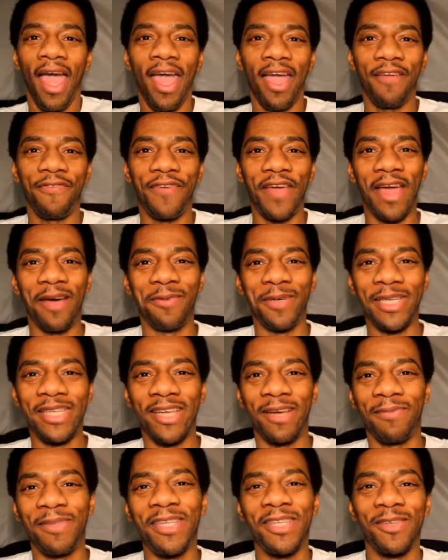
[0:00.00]
Hey fam, what's
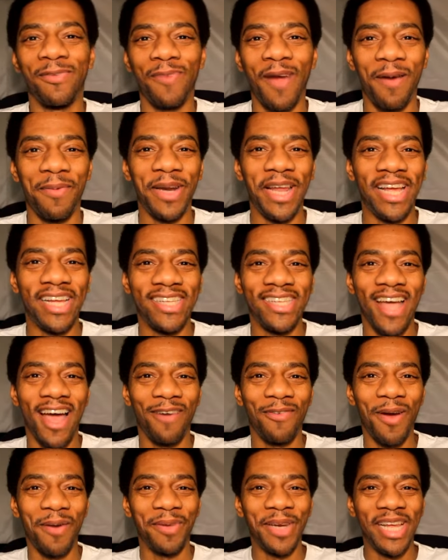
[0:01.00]
up? This is Robert
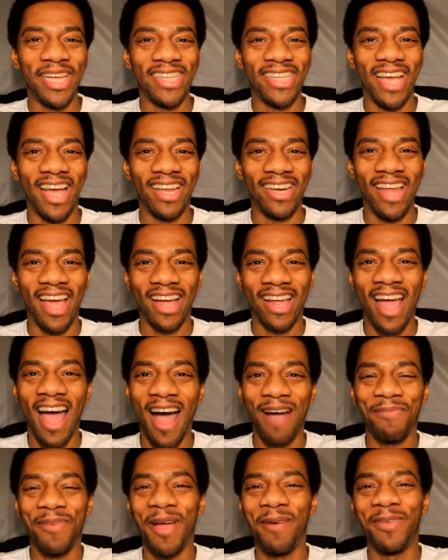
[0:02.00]
Anton,
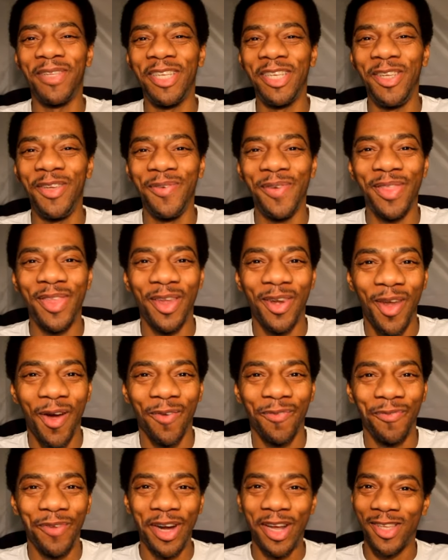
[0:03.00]
robertanton.com, coming to you with your
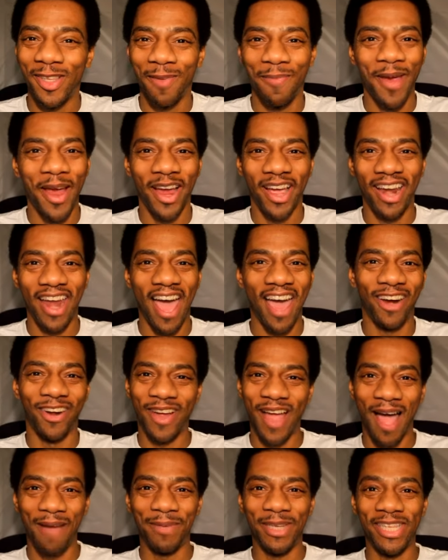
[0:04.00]
no-frills American Idol
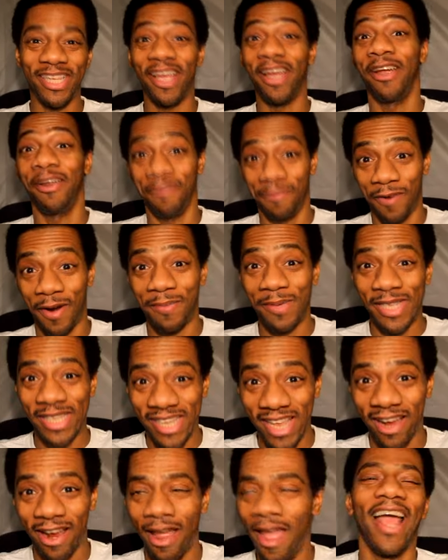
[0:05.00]
commentary from a
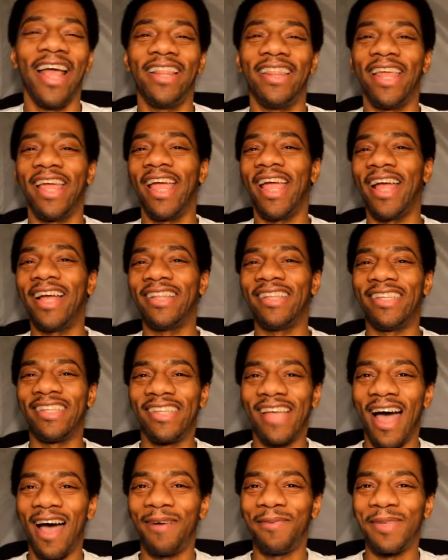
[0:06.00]
singer. And they had the
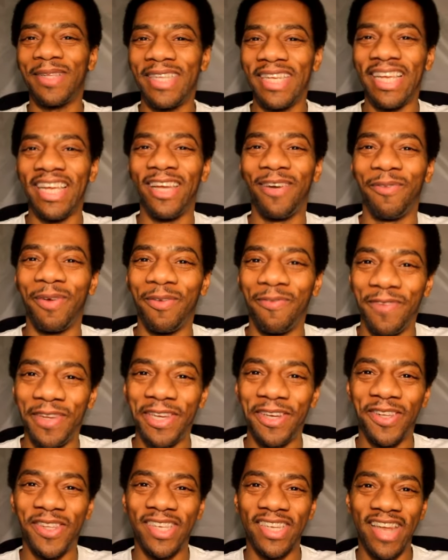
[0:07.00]
top 10
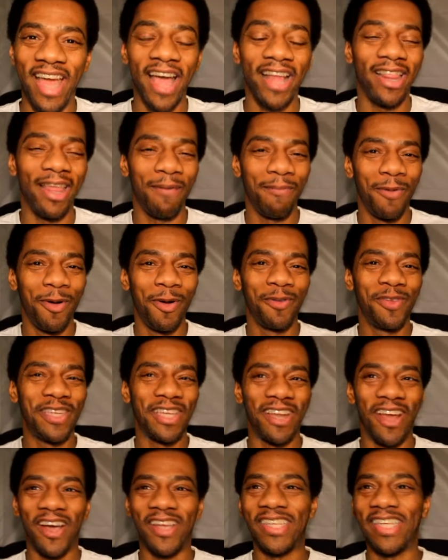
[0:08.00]
revealed tonight. They moved
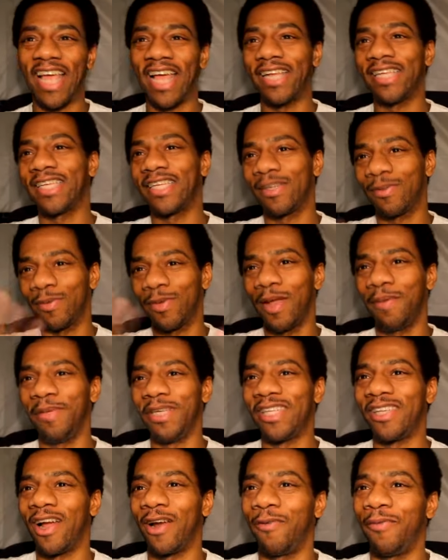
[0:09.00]
to Los Angeles. Well, let me
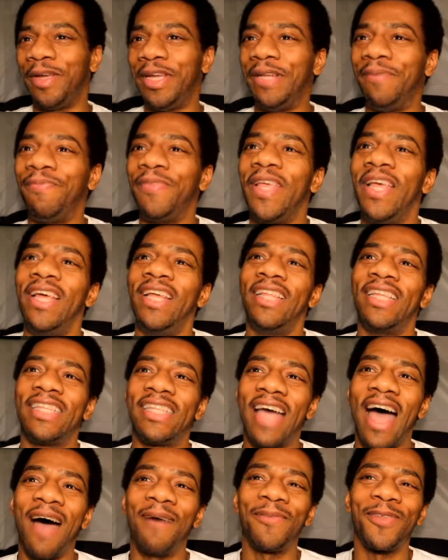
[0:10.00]
start reading. The
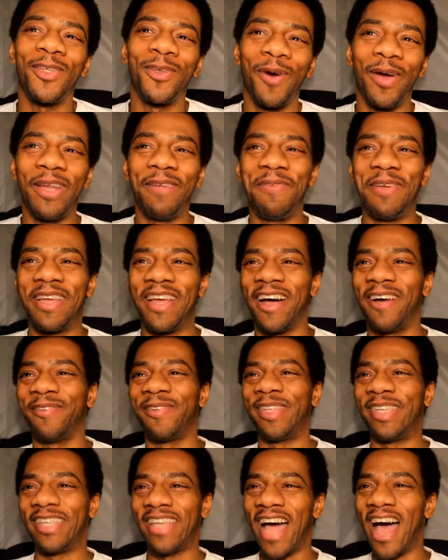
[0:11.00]
top 20
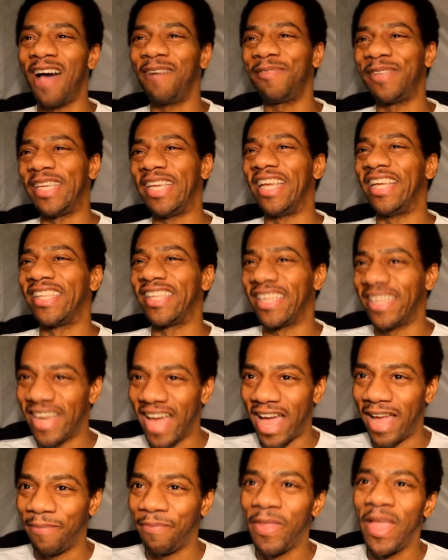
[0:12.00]
becomes the top 10
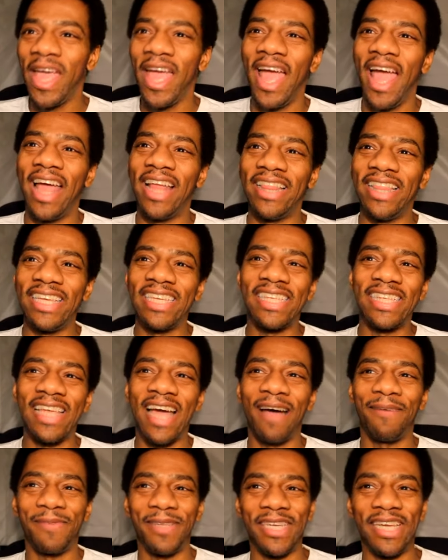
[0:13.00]
tonight. And this
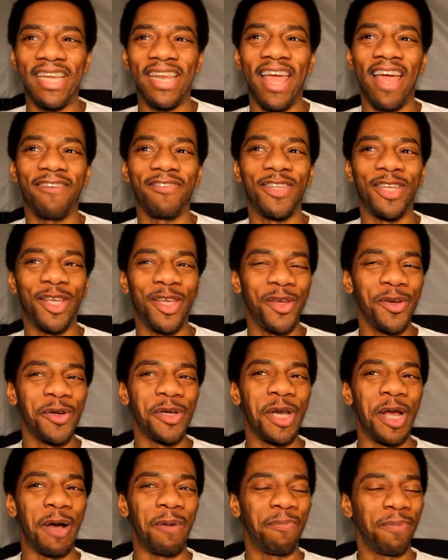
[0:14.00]
top 10 have
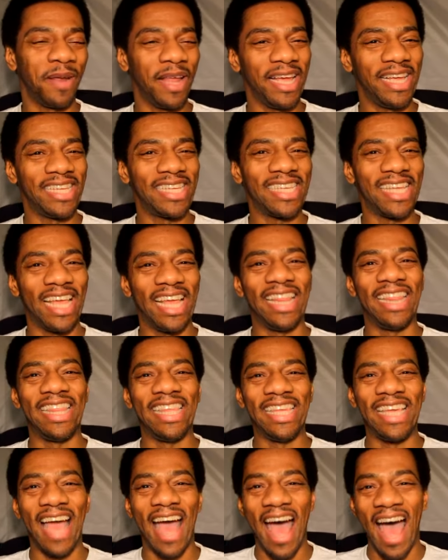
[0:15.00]
secured a place in
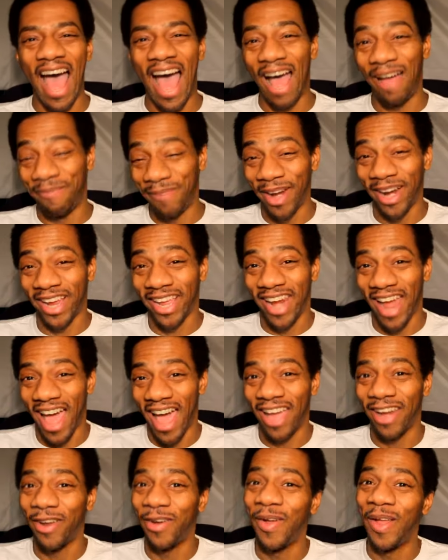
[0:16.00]
the American
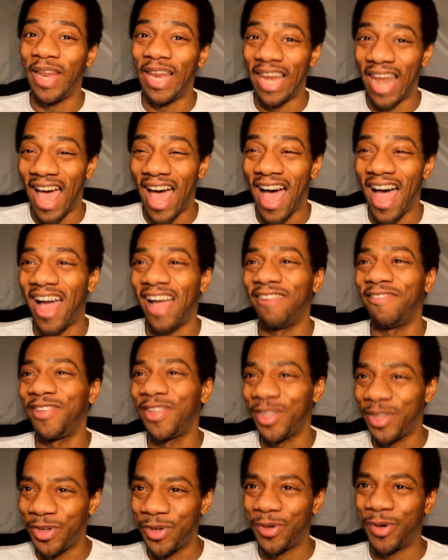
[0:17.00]
Idol
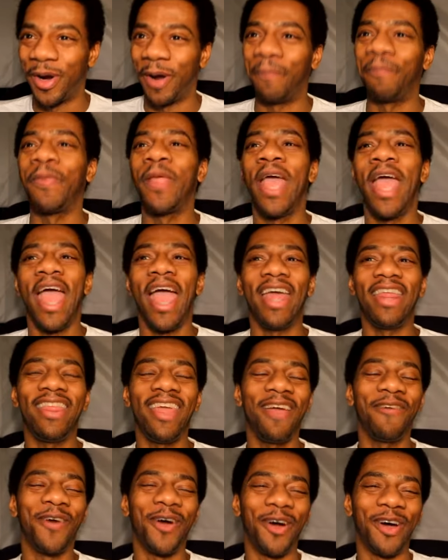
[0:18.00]
live tour. And
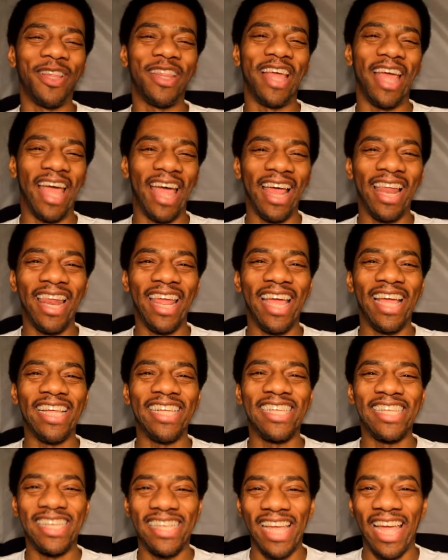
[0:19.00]
they were on the
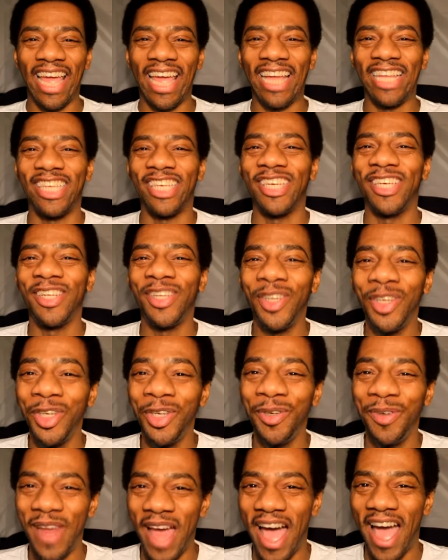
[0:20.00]
LA stage
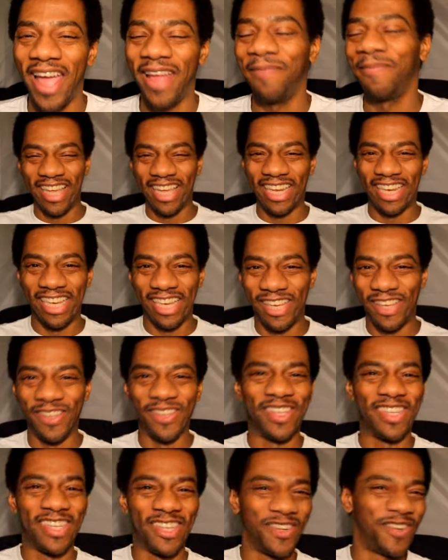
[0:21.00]
tonight, getting
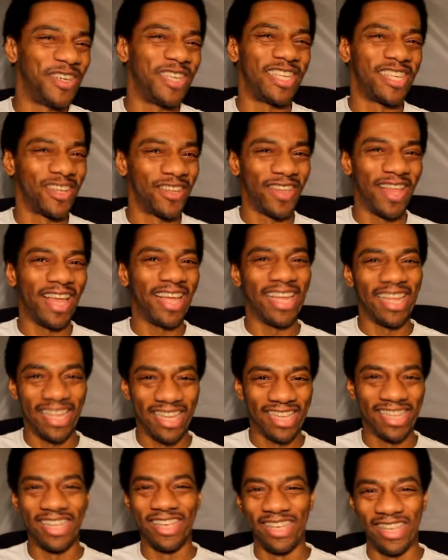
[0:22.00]
used to it so they can
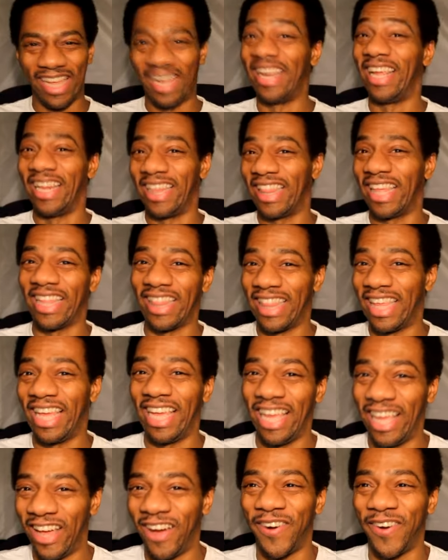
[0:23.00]
get their
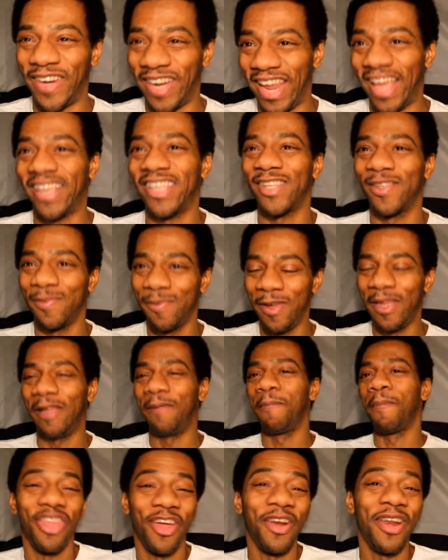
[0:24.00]
thing going next
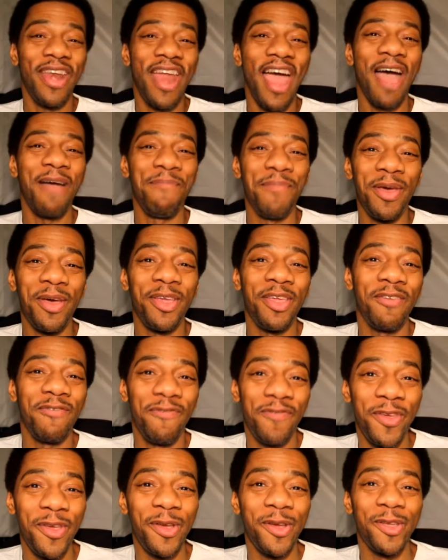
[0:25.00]
week. 39
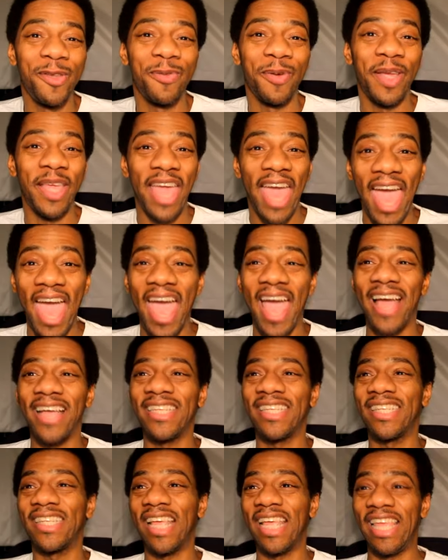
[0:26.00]
million views were
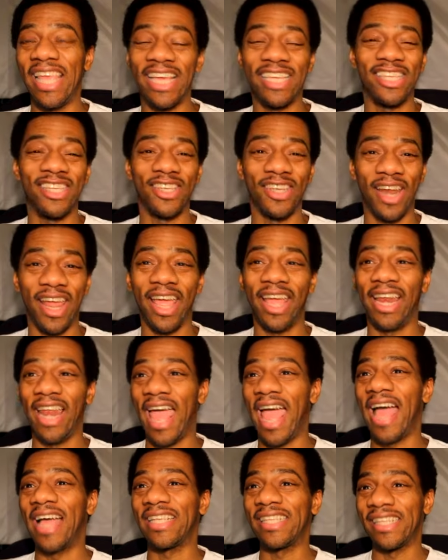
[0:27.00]
cast yesterday,
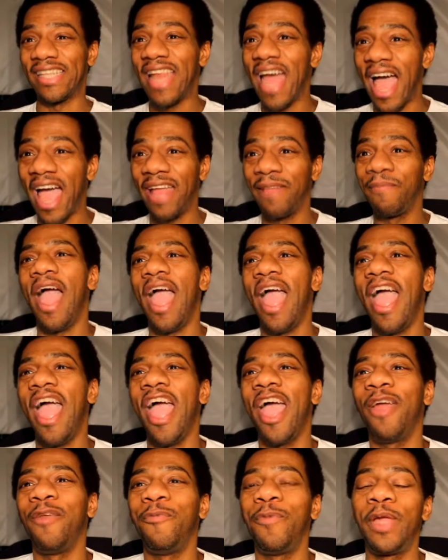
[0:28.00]
last night,
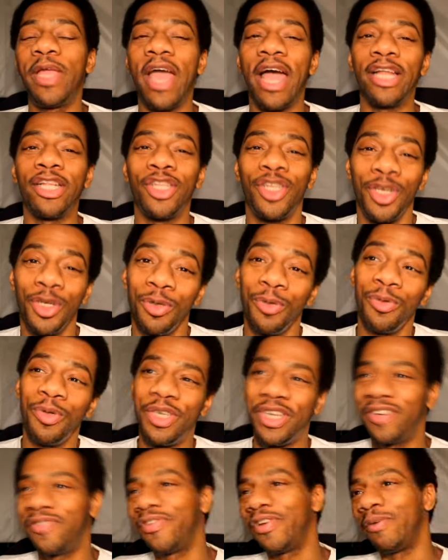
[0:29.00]
and we got two
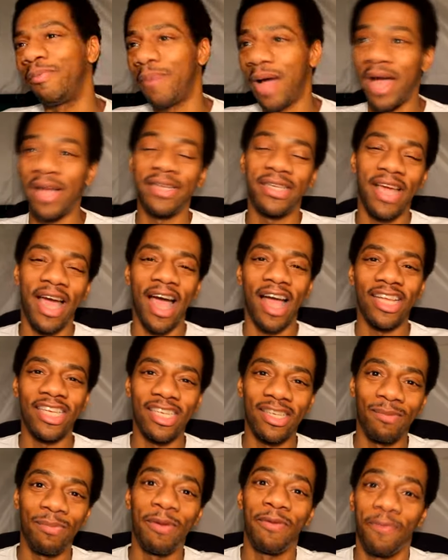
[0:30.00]
different
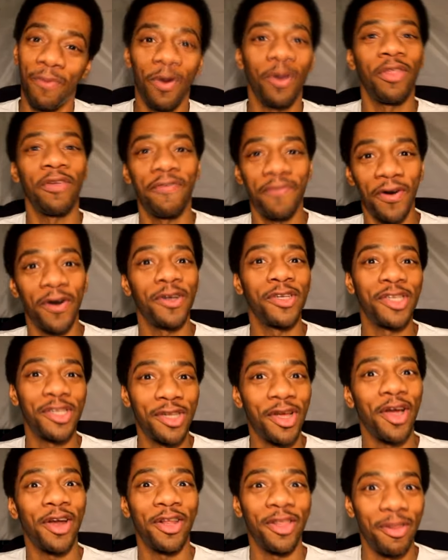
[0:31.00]
montages before the first
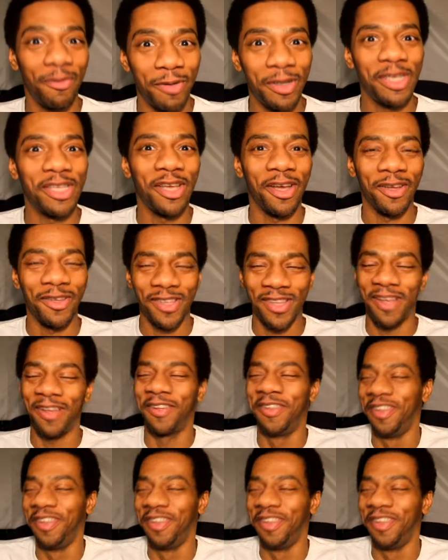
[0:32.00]
started the results.